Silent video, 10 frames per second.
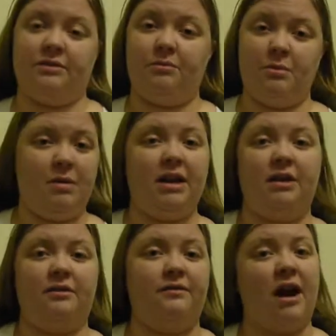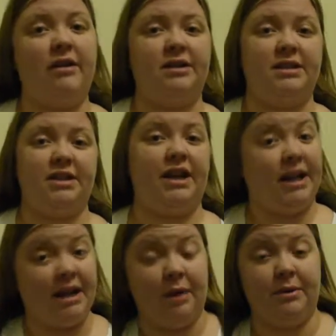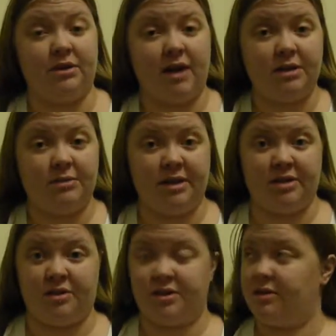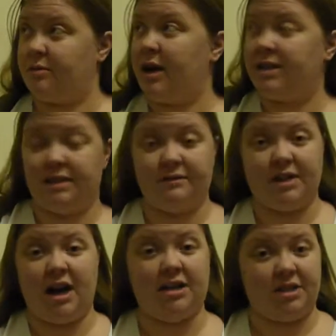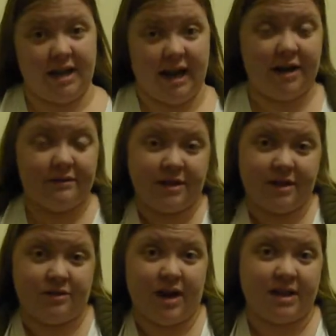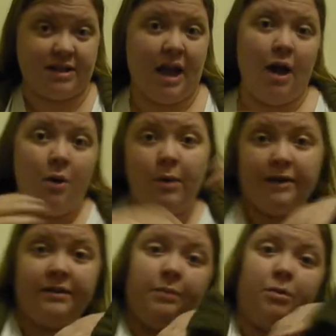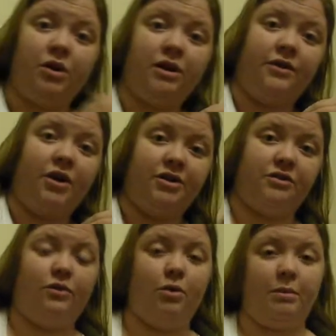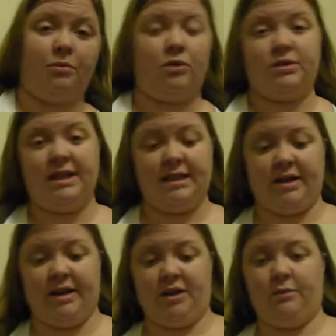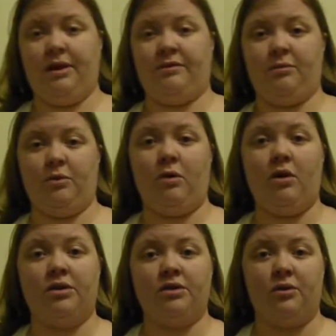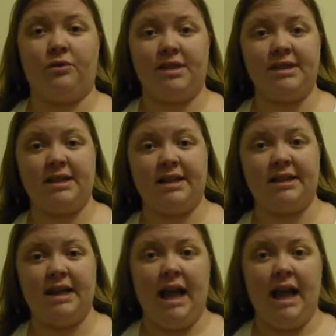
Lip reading: from the middle or the far end of the chain can now interact with each other. So the positive charge and the negative can interact. We'll have a little bundle of hydrophobic proteins hiding away from the water over this side.